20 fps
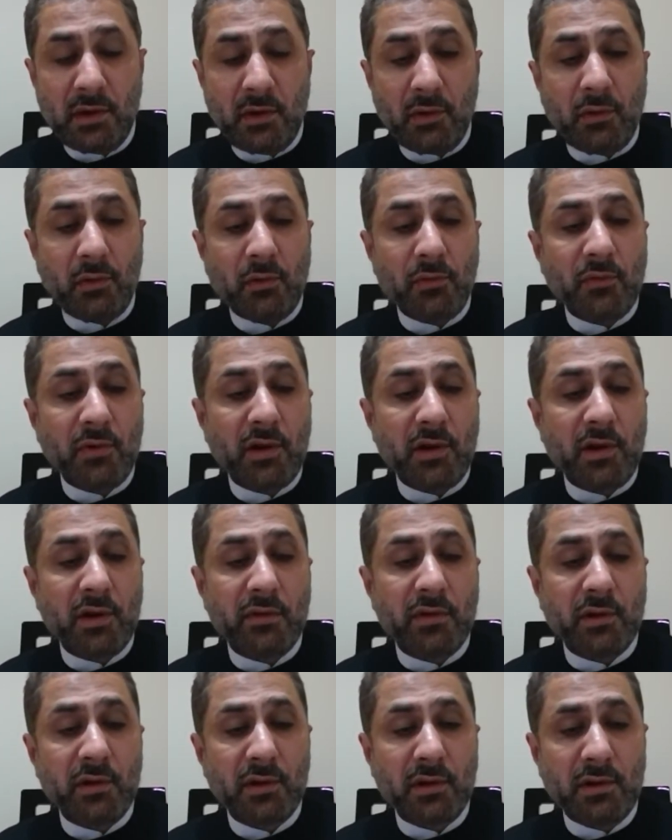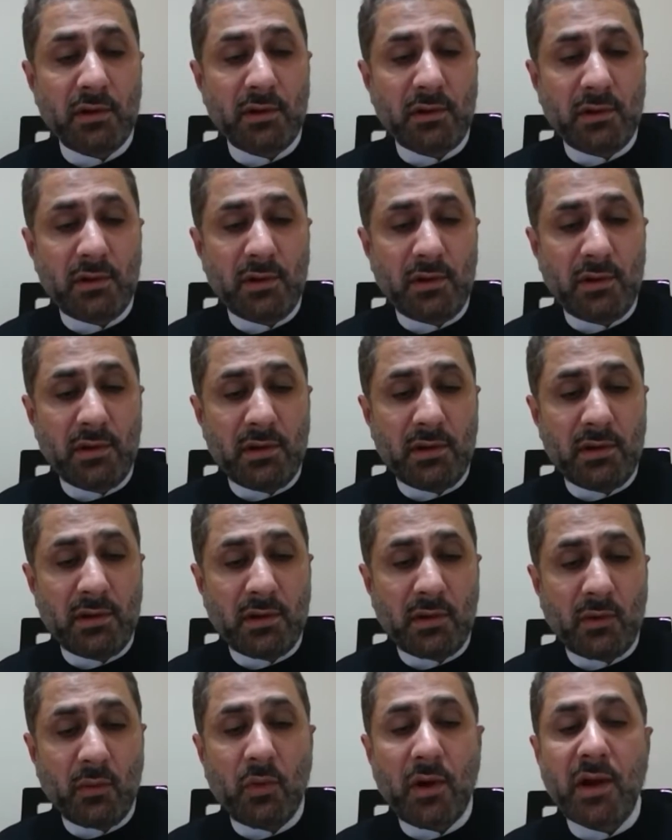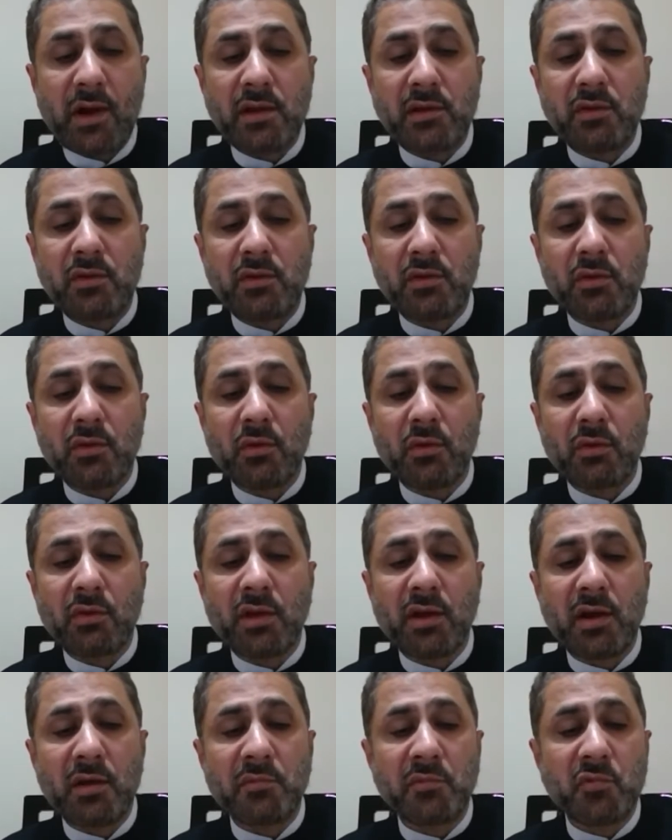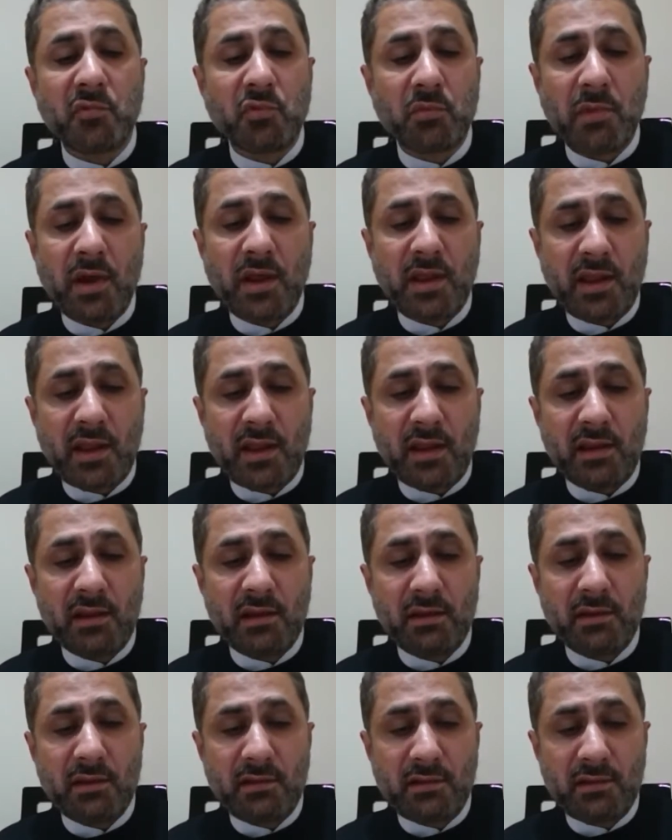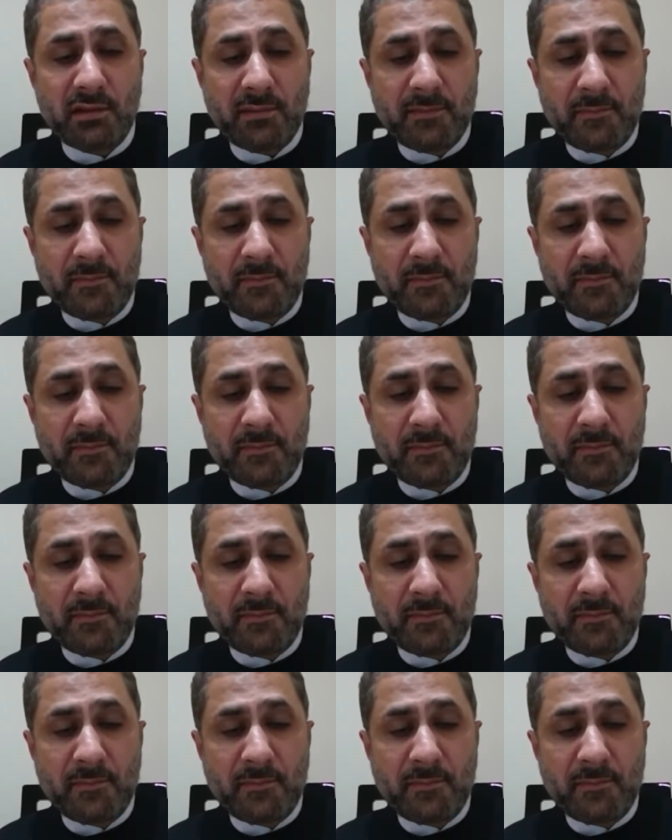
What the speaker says: Oh, father, why do you not come to my aid?'